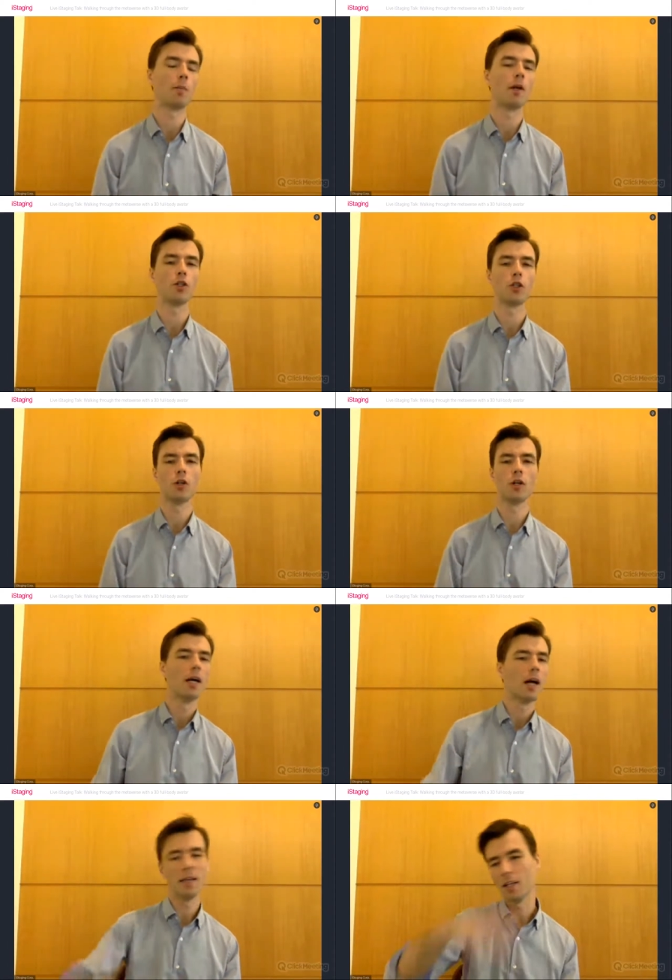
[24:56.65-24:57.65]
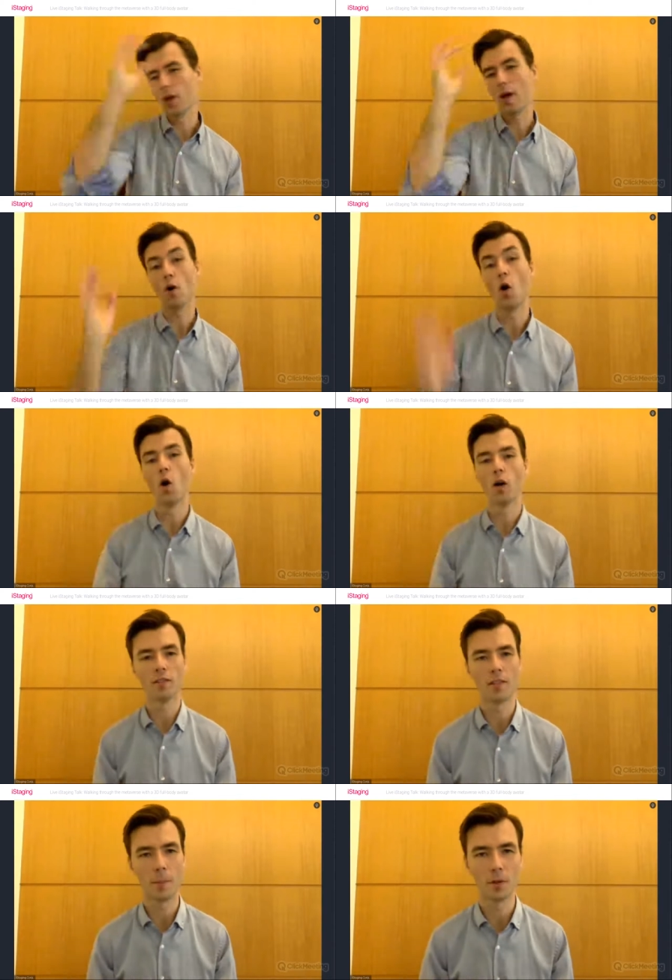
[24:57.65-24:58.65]
Make sure, and then you have all of the
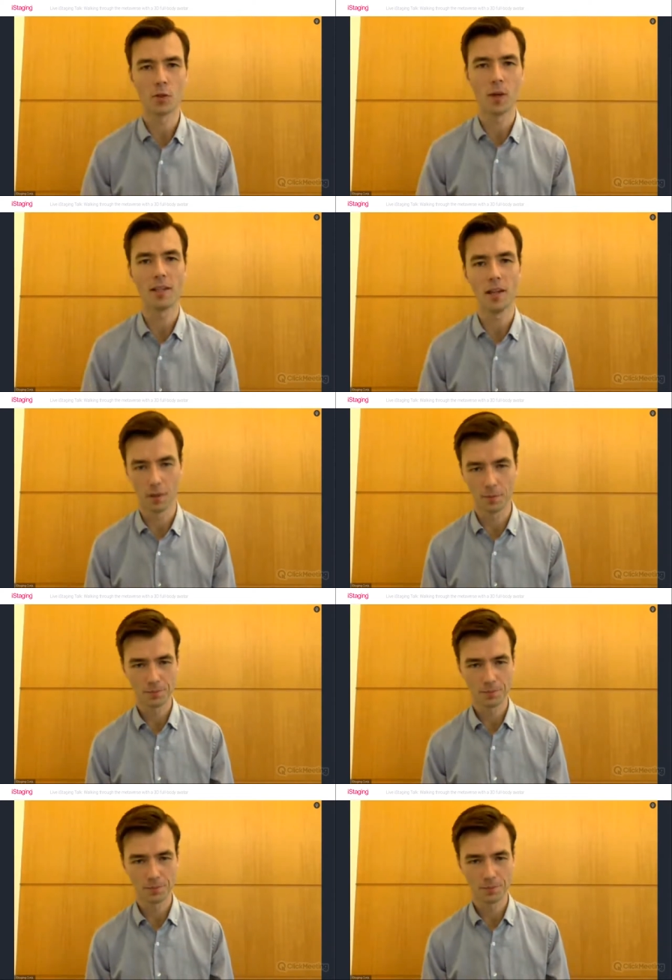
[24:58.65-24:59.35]
templates right there.